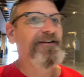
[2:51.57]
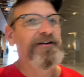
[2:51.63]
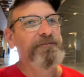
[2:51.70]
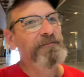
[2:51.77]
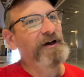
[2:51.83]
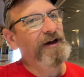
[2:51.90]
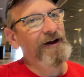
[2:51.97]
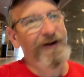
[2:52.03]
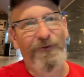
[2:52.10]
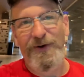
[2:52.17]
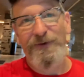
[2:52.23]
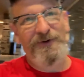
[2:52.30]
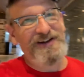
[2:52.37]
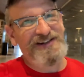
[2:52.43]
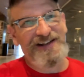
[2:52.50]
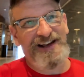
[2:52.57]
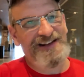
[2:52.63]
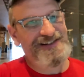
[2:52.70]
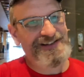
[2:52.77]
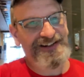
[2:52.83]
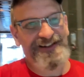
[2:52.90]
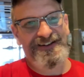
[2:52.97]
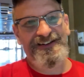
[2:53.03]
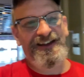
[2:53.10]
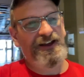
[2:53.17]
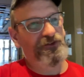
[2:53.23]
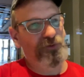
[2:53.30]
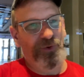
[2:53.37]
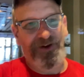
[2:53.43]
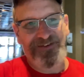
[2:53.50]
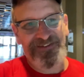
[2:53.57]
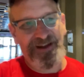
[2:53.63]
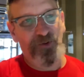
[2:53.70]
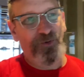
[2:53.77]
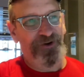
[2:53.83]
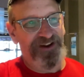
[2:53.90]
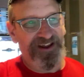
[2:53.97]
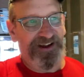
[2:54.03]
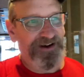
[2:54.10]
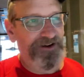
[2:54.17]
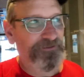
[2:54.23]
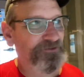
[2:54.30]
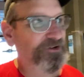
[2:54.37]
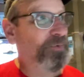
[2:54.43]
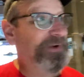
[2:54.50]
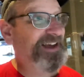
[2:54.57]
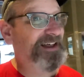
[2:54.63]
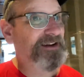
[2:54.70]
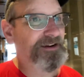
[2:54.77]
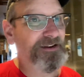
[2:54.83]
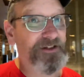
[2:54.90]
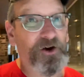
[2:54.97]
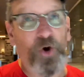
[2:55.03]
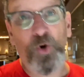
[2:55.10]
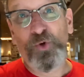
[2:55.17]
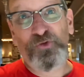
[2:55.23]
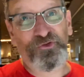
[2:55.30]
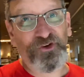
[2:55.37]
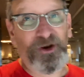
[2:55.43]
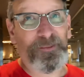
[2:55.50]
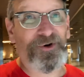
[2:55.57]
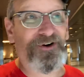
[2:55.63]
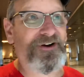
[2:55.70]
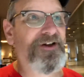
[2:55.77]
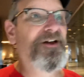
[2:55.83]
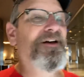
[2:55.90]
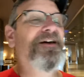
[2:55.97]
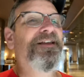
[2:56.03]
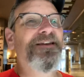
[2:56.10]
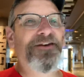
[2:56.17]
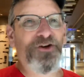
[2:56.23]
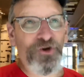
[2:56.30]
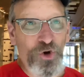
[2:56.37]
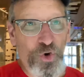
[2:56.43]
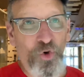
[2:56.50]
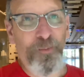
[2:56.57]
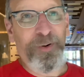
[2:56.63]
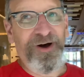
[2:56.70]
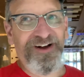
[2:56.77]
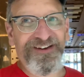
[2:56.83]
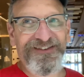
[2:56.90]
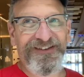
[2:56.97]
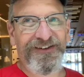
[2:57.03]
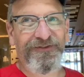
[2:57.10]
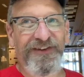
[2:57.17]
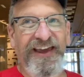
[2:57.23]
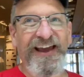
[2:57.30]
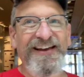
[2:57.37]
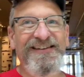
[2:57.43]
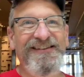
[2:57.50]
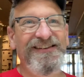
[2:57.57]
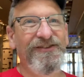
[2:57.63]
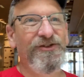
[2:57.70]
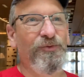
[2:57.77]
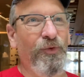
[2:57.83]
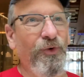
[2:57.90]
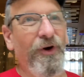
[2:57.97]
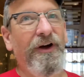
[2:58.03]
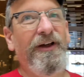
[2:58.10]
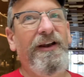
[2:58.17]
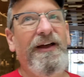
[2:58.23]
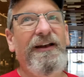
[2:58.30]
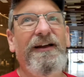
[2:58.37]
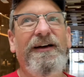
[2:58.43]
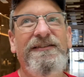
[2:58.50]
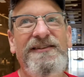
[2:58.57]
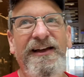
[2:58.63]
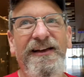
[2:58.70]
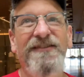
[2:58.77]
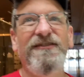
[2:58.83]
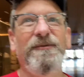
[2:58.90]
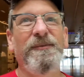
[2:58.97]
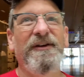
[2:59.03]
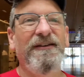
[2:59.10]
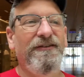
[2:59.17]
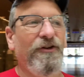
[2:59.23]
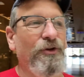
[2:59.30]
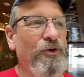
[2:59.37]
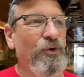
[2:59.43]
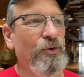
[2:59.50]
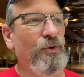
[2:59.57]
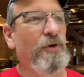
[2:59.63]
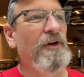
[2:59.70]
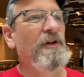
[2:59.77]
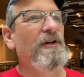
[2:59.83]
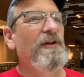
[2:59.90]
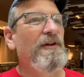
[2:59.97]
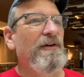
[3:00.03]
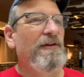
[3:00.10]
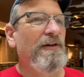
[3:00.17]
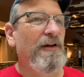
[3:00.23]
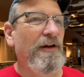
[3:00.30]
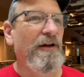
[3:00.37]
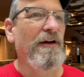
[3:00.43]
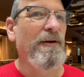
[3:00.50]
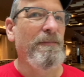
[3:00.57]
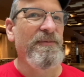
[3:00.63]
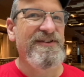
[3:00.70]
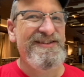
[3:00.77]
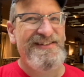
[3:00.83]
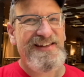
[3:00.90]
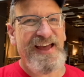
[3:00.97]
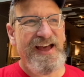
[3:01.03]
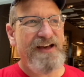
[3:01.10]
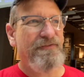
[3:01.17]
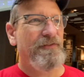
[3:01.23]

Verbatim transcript: But we retested and guess what? They were negative. So we had a whole summer, no positive cases. What a, a testament to um, the staff